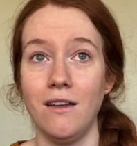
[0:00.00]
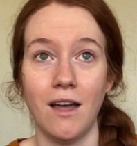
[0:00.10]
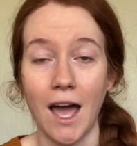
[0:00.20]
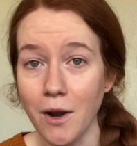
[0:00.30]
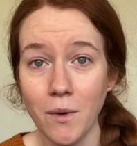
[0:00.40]

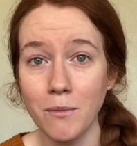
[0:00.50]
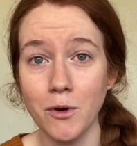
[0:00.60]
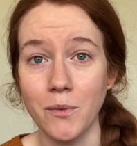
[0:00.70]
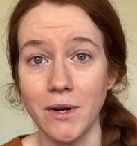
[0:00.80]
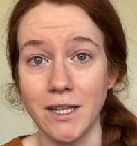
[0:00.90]
I don't want
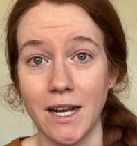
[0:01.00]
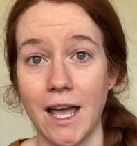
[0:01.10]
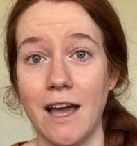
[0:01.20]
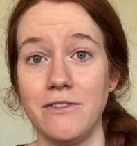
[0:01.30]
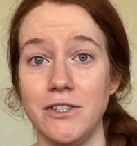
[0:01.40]
more work than I
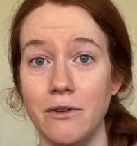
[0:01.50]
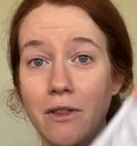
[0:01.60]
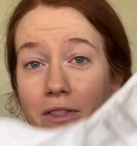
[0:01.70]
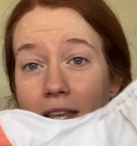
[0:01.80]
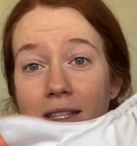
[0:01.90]
have to.
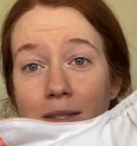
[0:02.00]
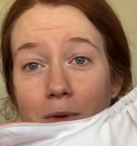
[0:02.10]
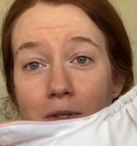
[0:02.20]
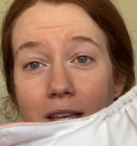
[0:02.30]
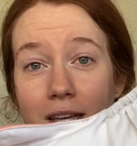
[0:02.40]
This is
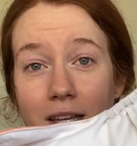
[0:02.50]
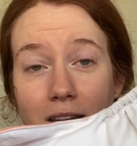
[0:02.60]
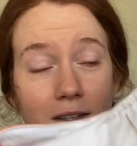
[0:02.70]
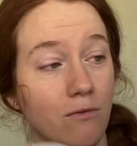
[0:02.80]
most like a